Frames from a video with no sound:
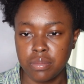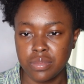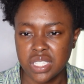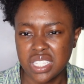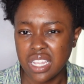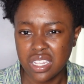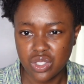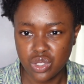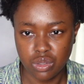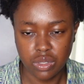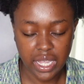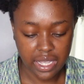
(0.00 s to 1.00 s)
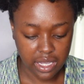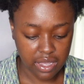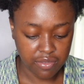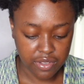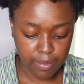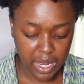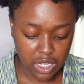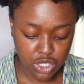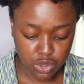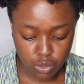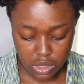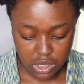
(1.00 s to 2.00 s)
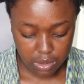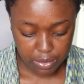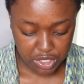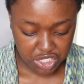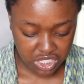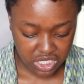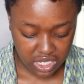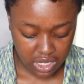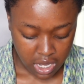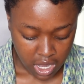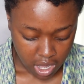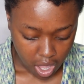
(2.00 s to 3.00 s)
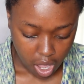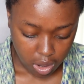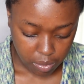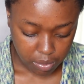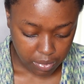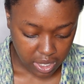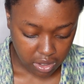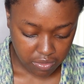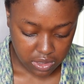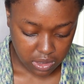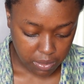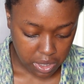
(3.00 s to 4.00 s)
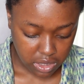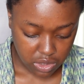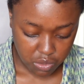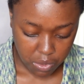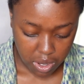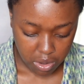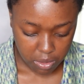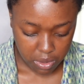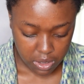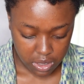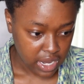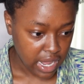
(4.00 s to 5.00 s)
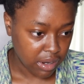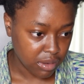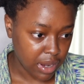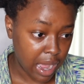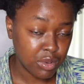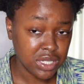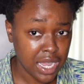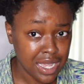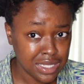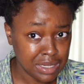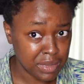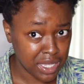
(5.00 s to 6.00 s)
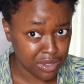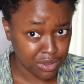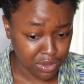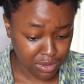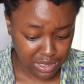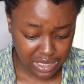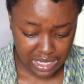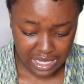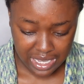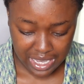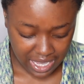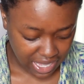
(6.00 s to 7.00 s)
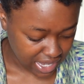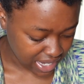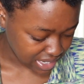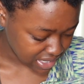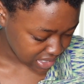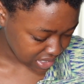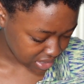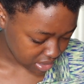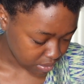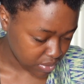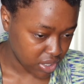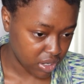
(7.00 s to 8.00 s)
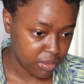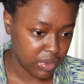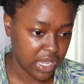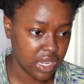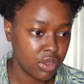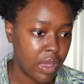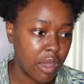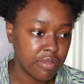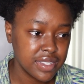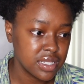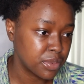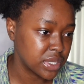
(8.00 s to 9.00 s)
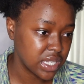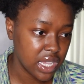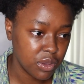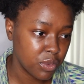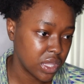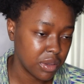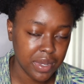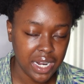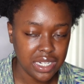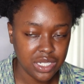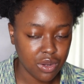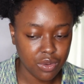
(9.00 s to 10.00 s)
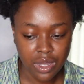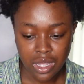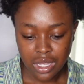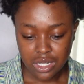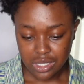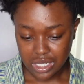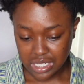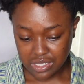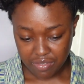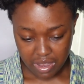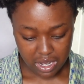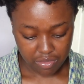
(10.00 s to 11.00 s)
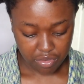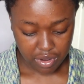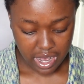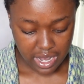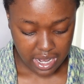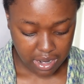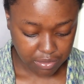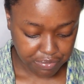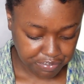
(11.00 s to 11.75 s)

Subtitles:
sell it to, like, if somebody just wants to purchase it, I'll make it for somebody as well. Now I wish I had some heels and some like a little outfit to put together with it, but I don't, so that's fine for right now.